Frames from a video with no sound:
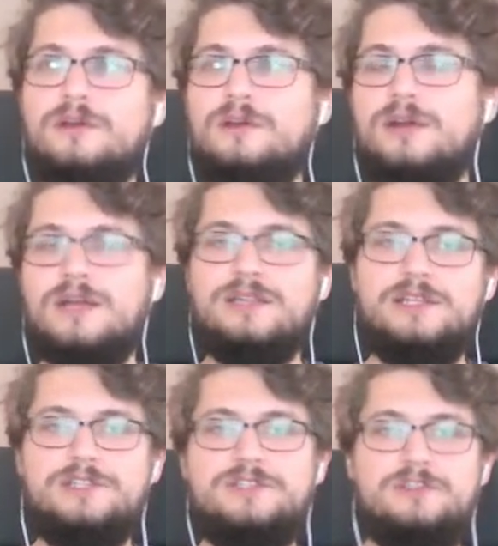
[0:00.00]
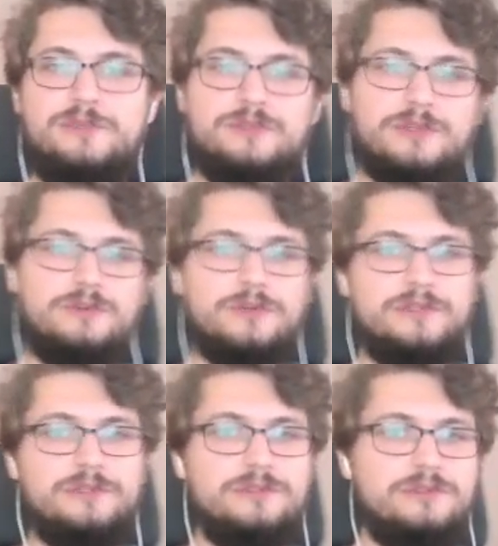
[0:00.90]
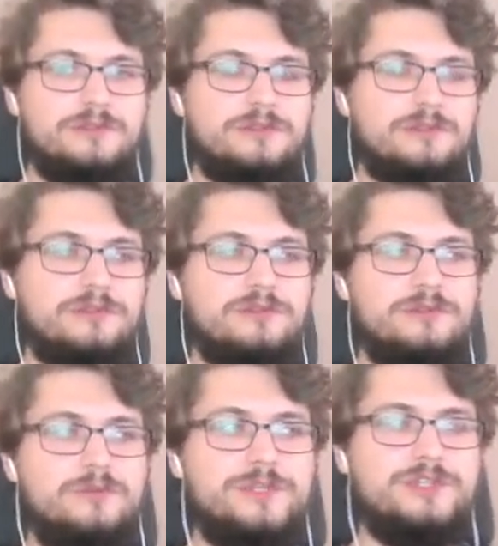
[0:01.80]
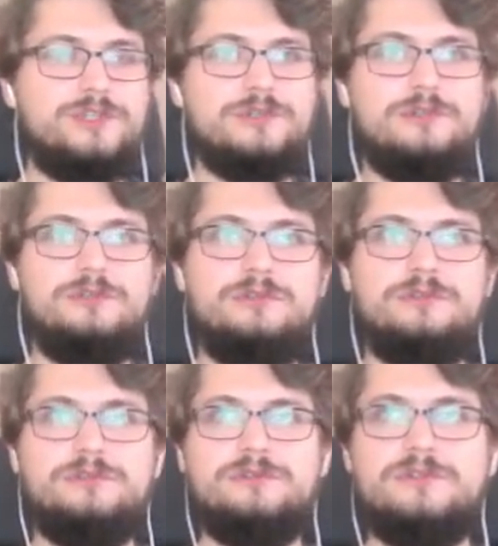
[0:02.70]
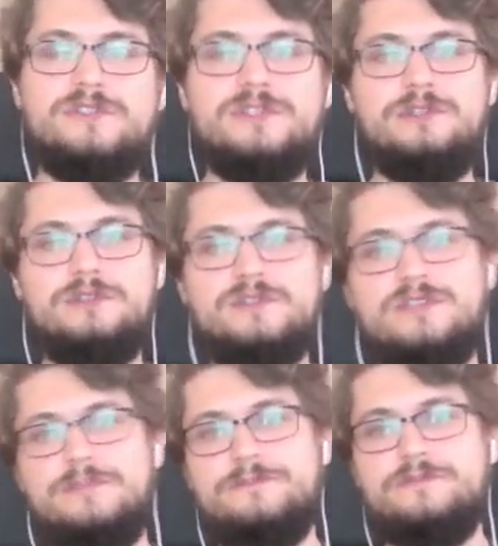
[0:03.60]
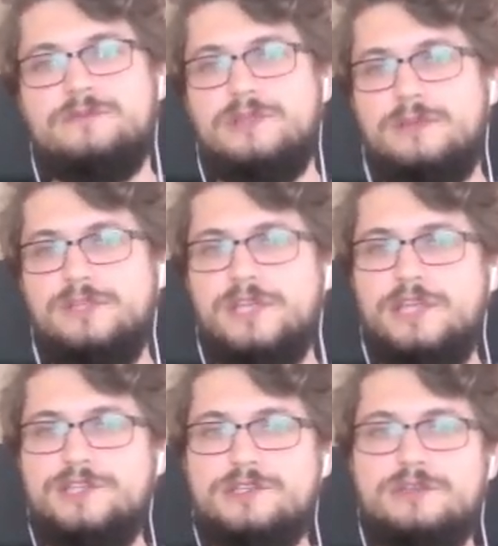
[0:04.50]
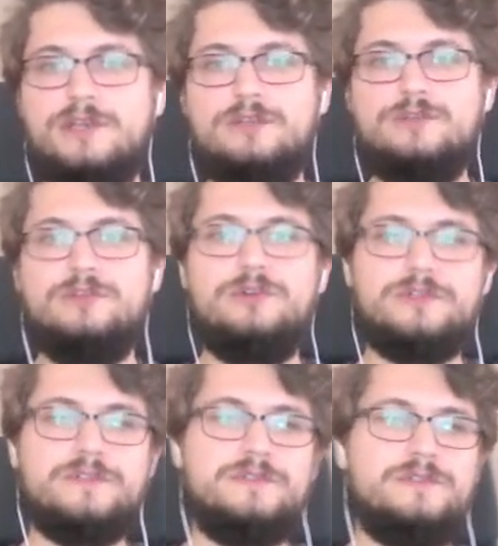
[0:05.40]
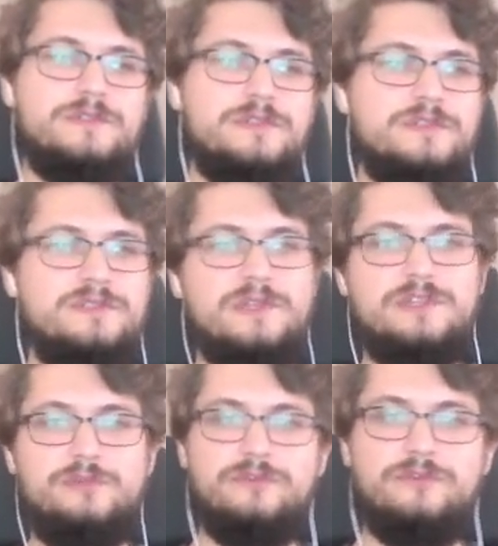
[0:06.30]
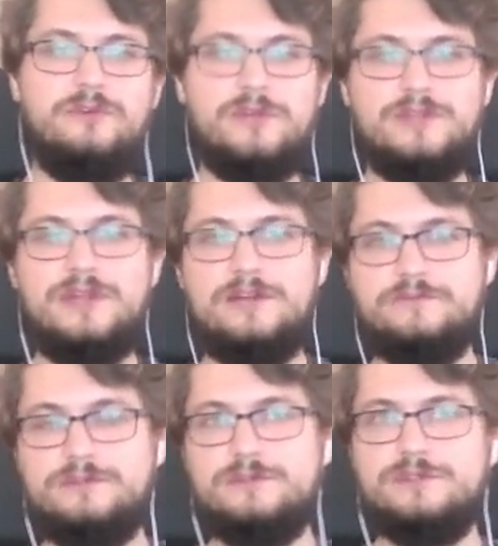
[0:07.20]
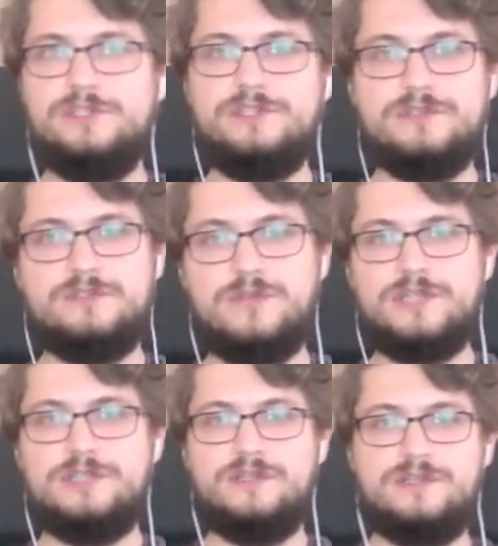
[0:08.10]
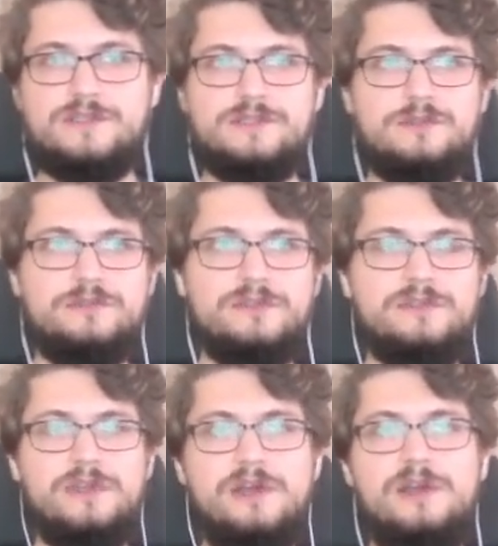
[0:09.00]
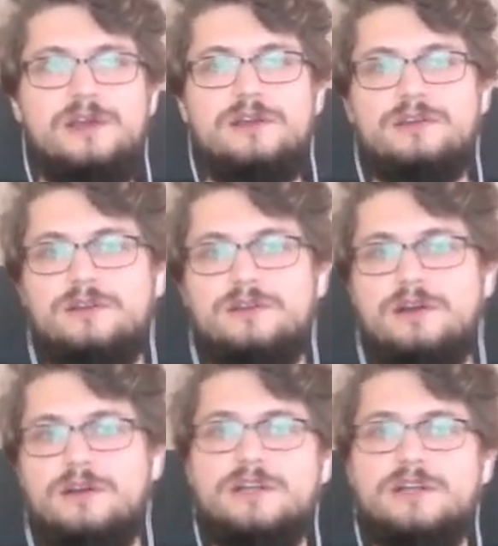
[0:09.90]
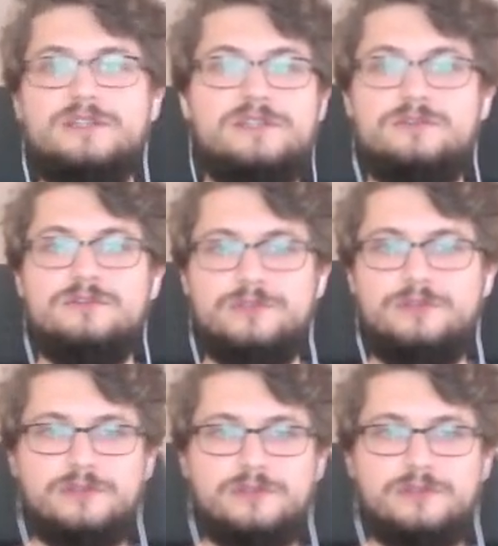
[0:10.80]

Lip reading: Unlike GDB record, which single steps through an application and records the state before and after each instruction is executed, RR does not record